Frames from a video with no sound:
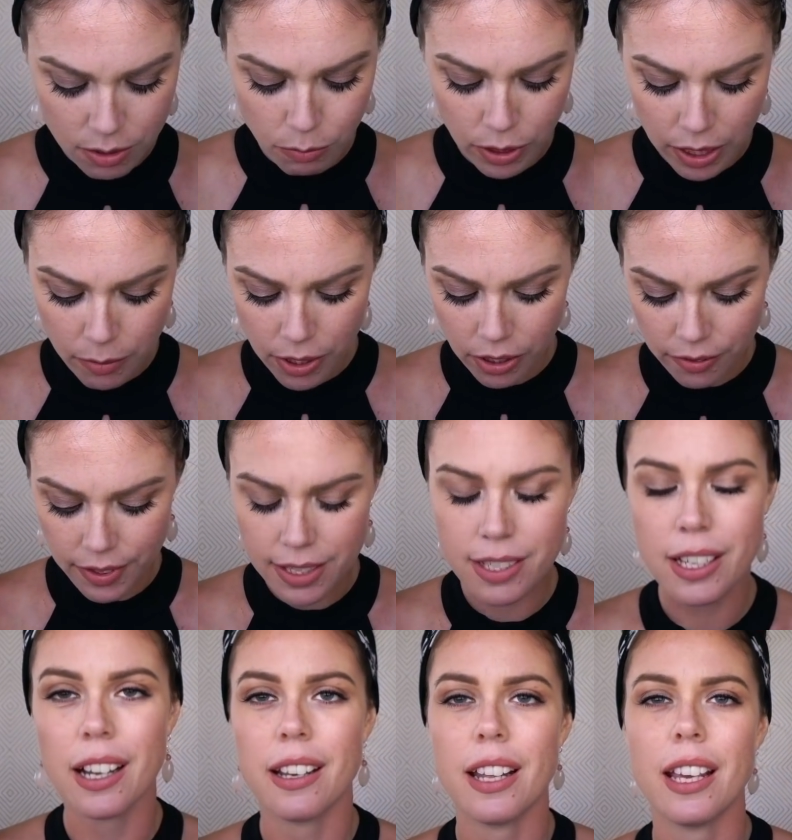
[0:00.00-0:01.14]
is why we got this
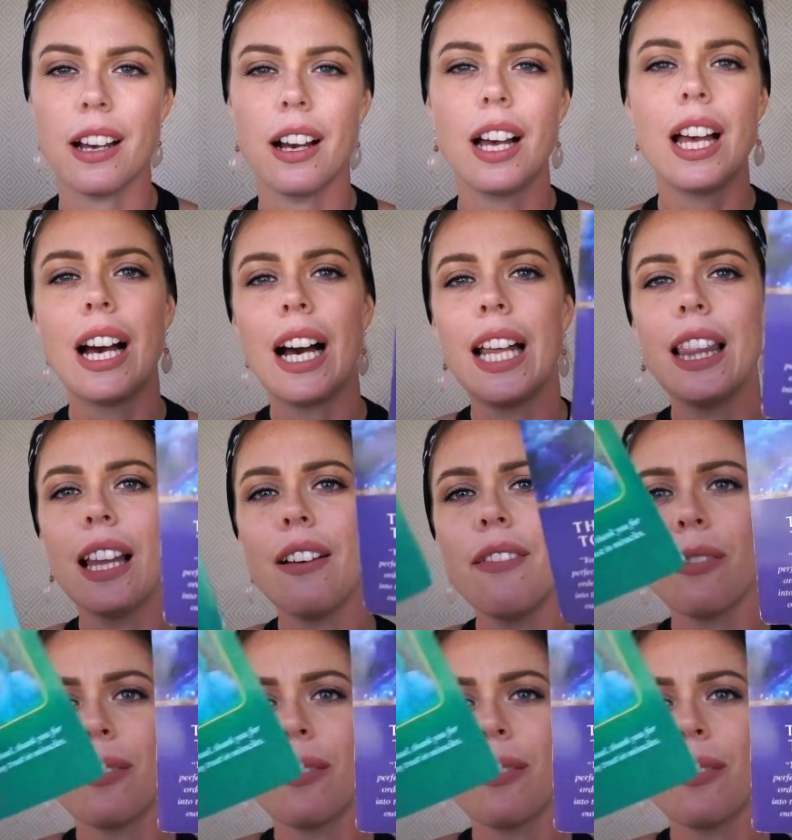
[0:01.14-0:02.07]
card here. I love